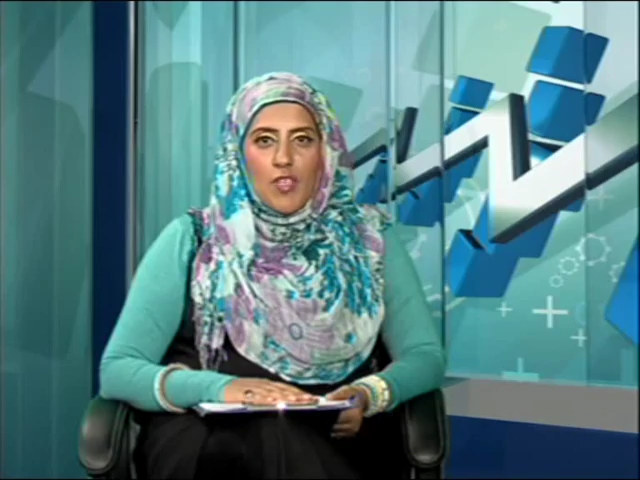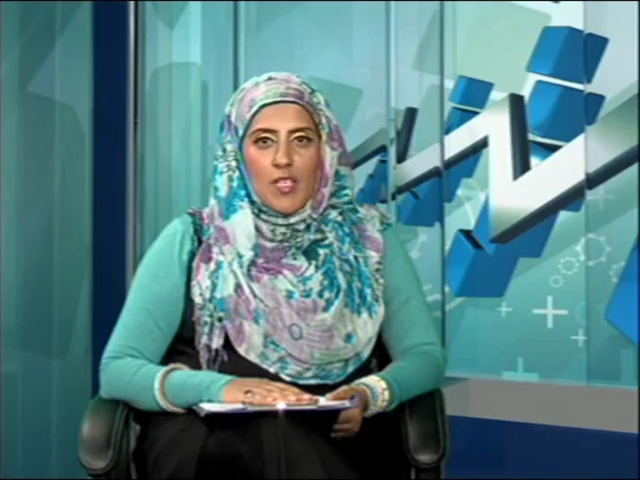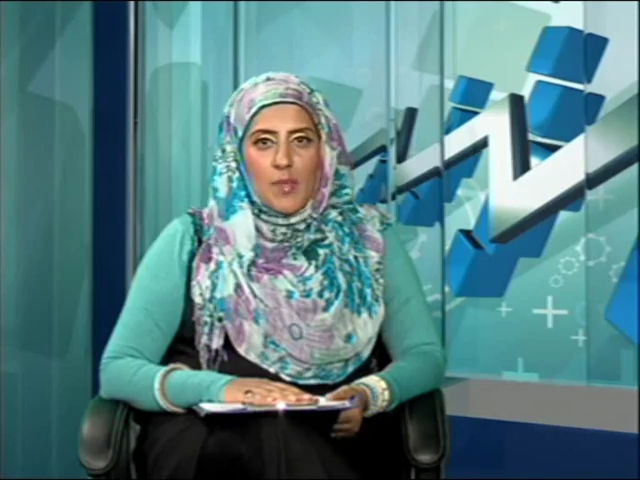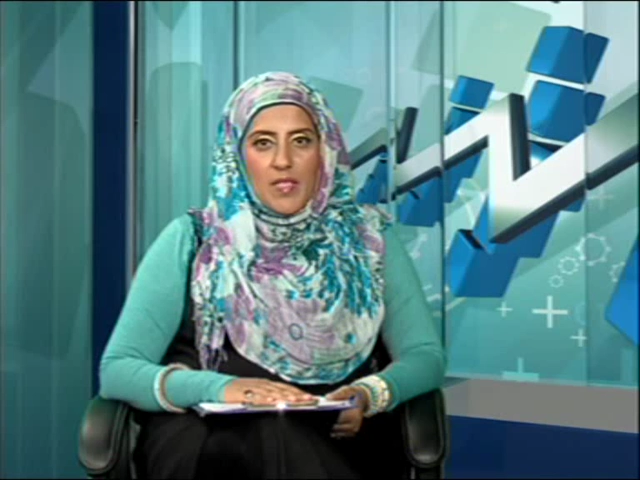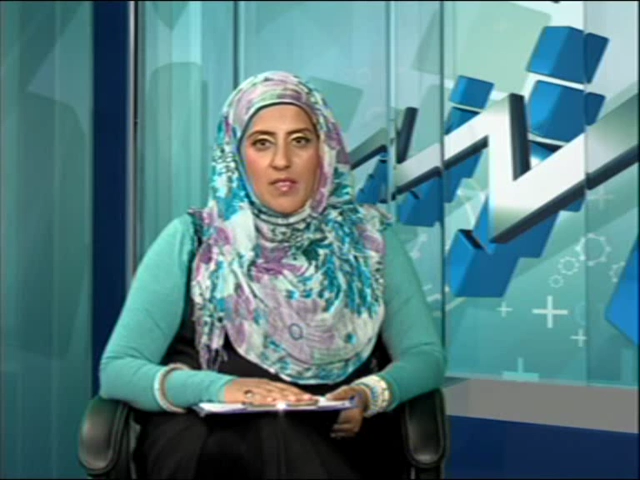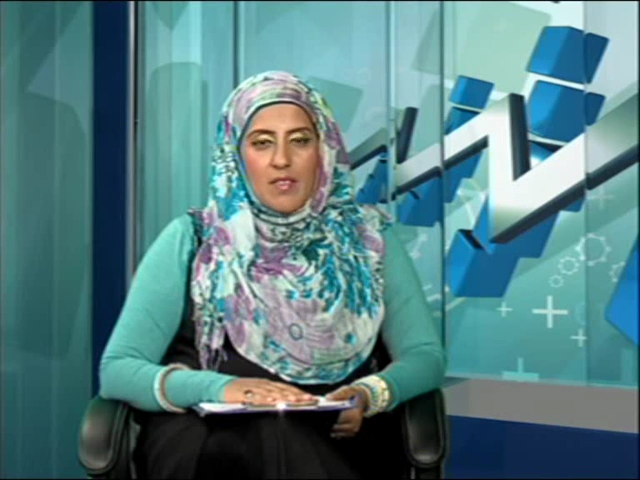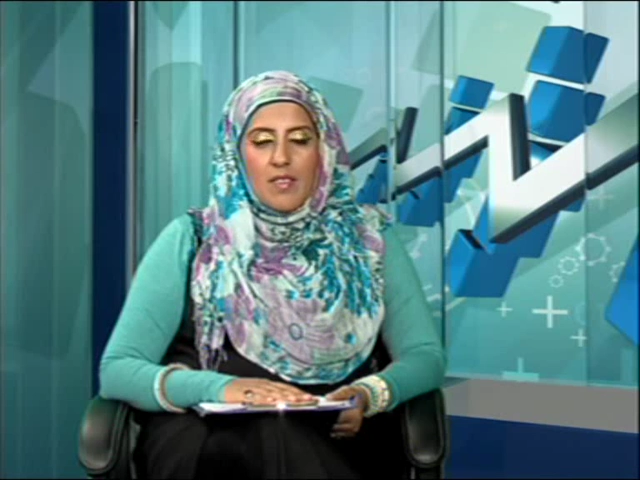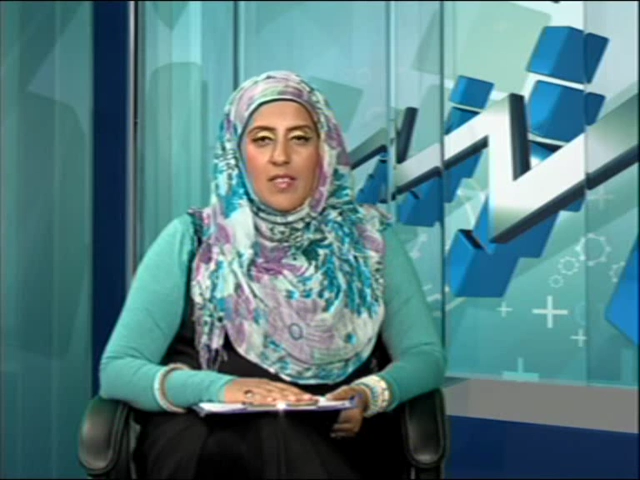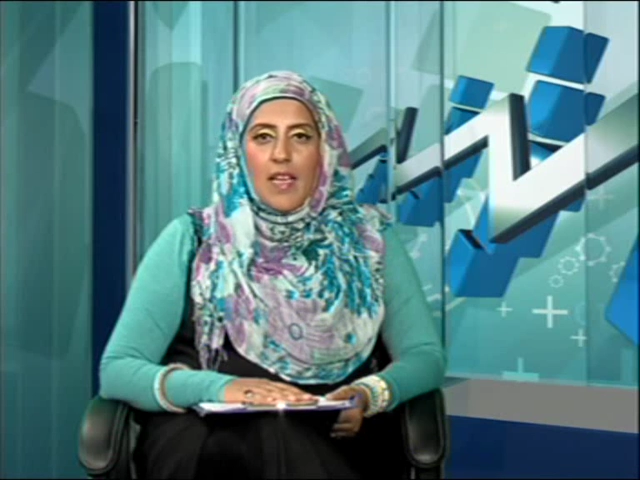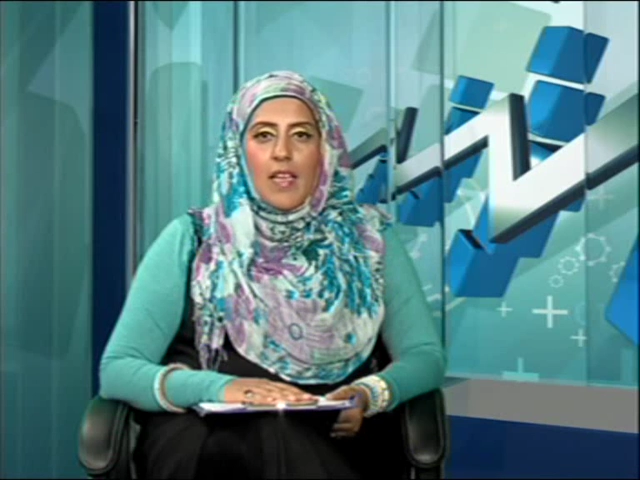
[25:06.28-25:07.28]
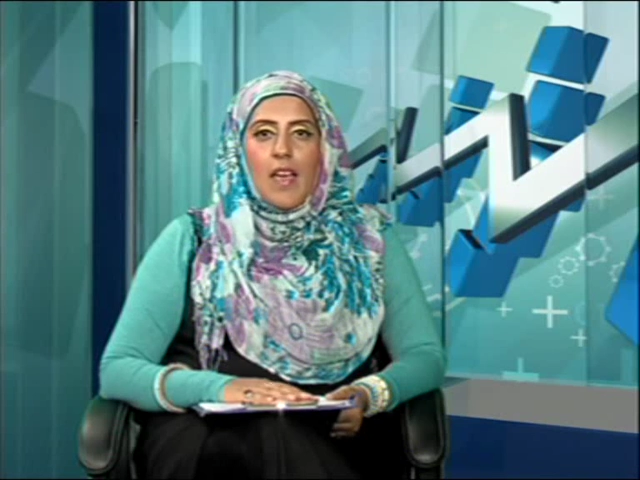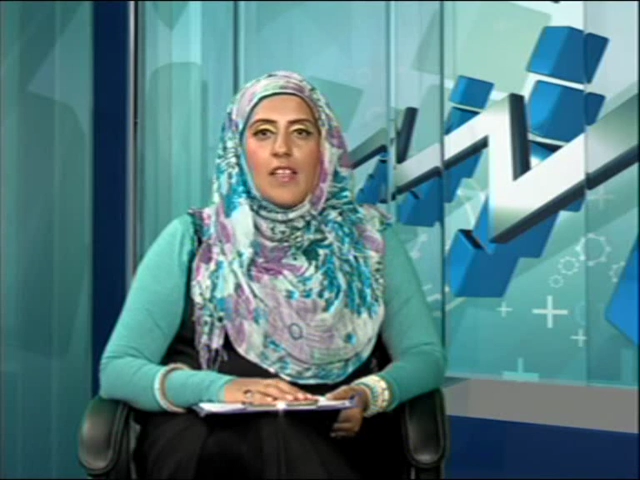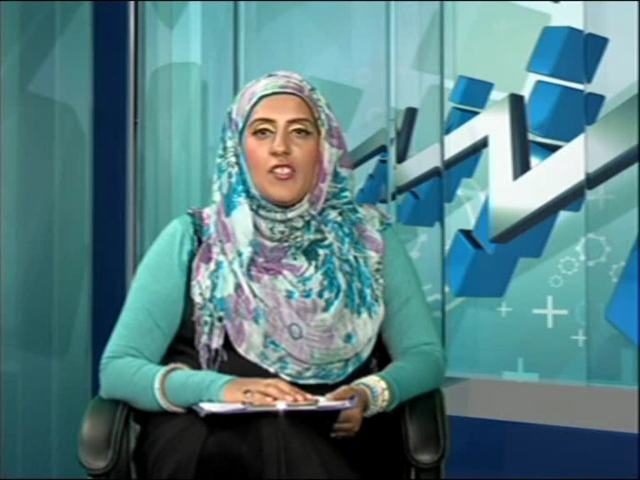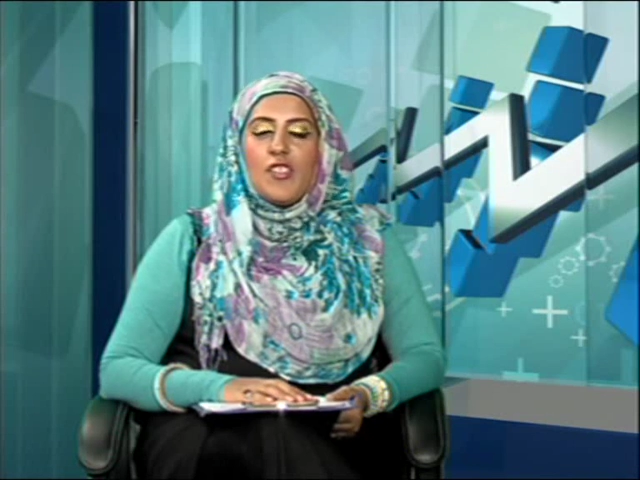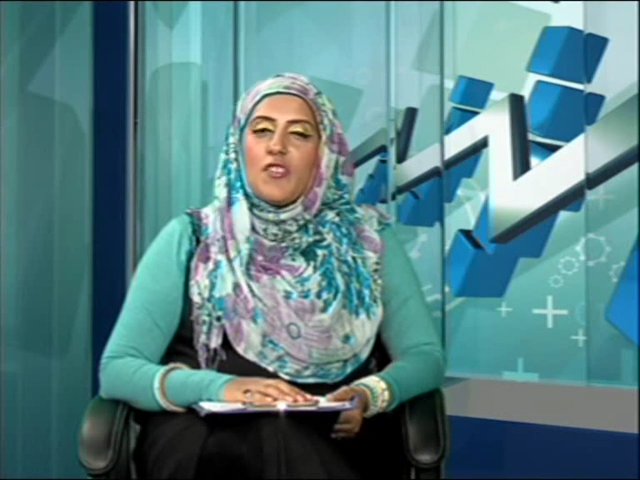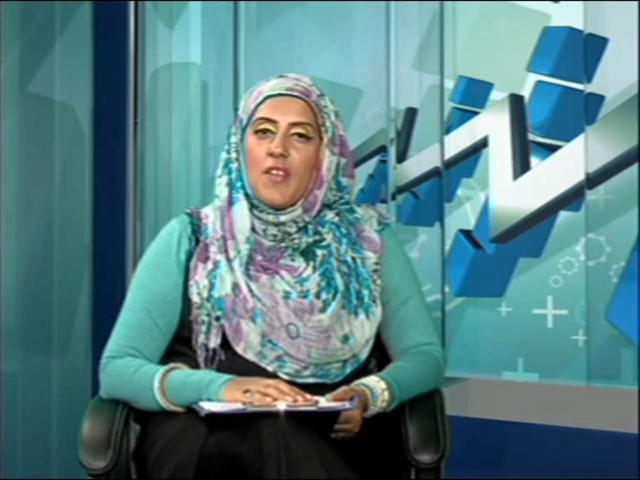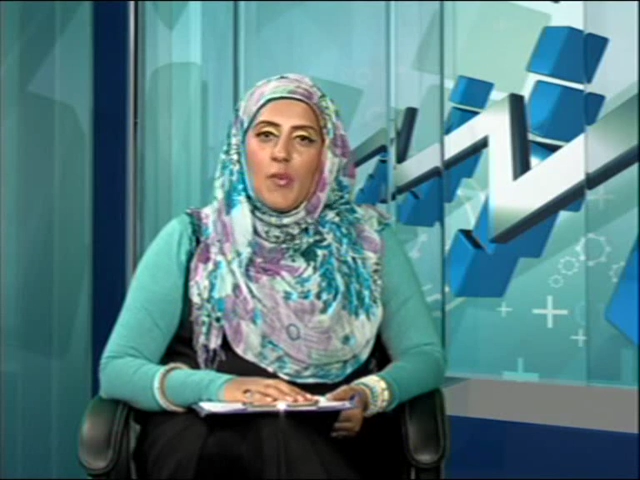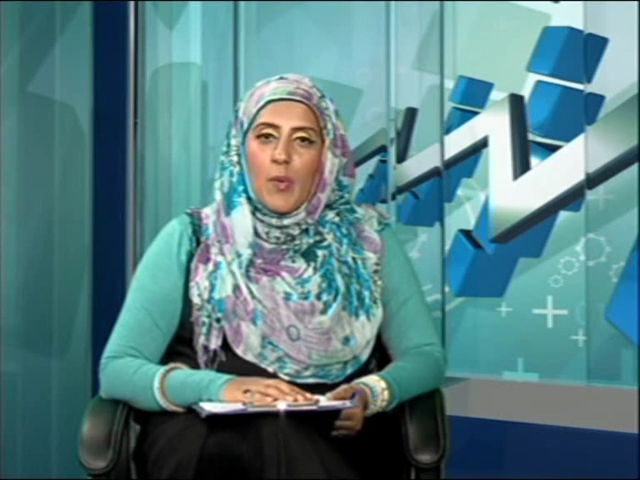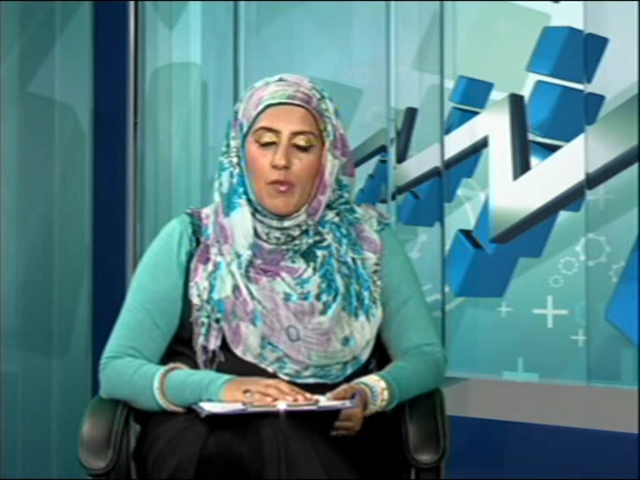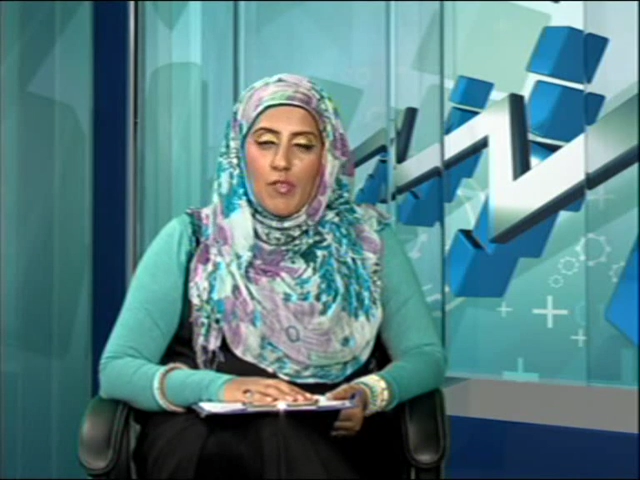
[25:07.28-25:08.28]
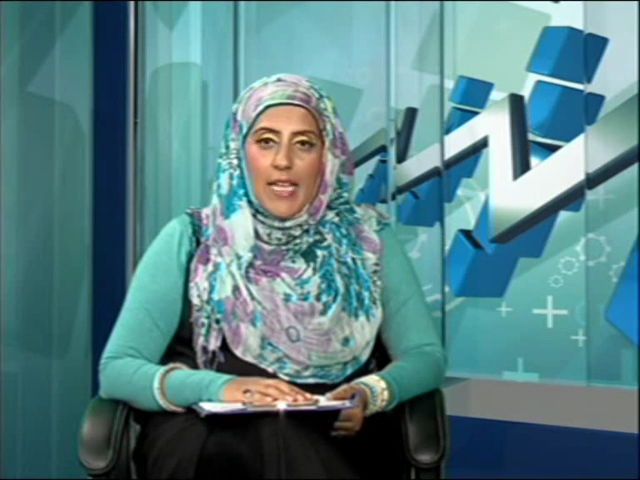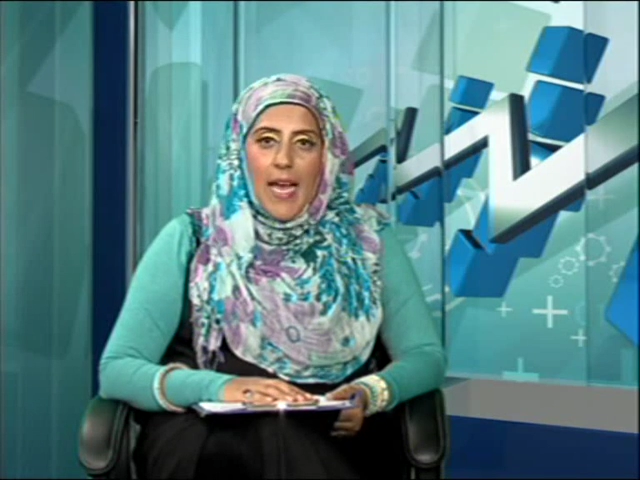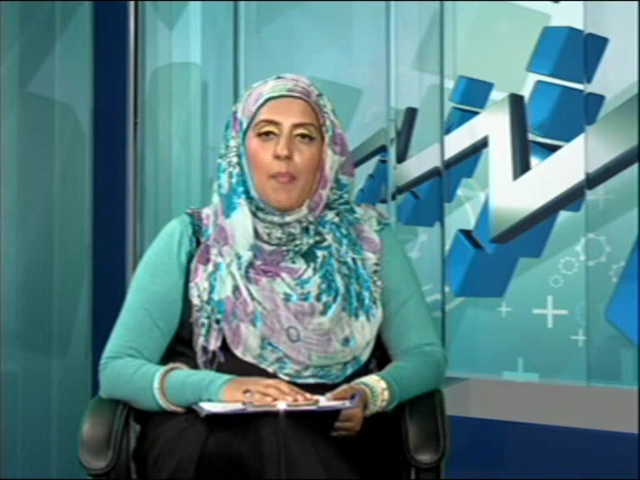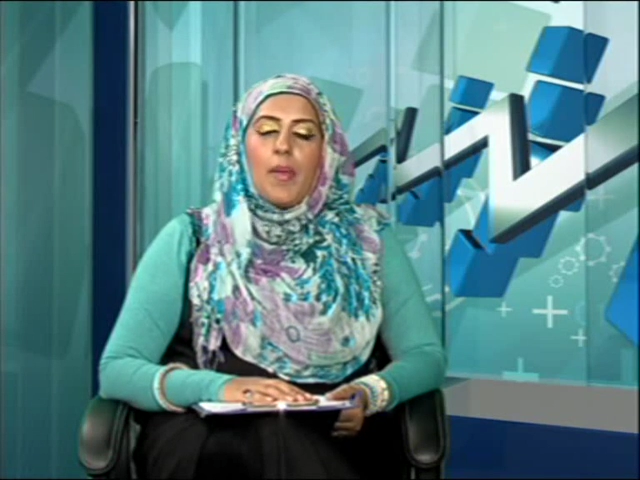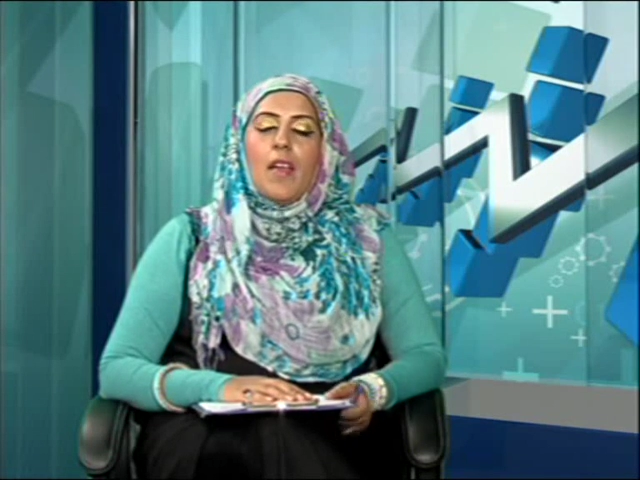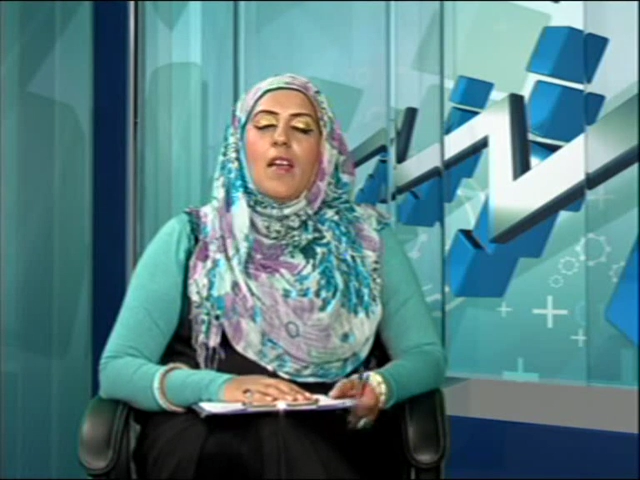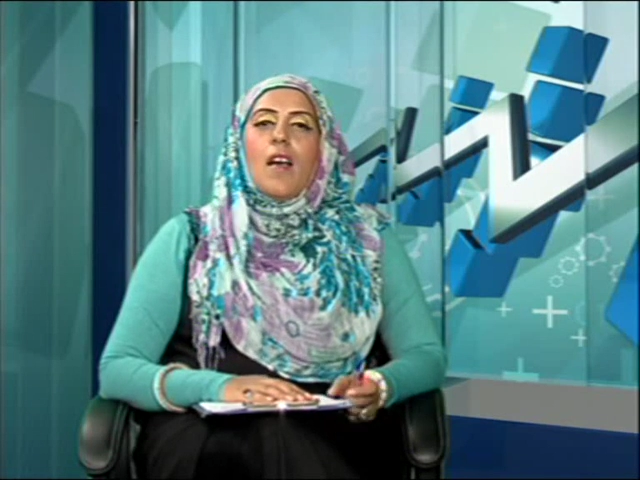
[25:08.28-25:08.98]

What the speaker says: Strictly Business today. And just to have a quick recap,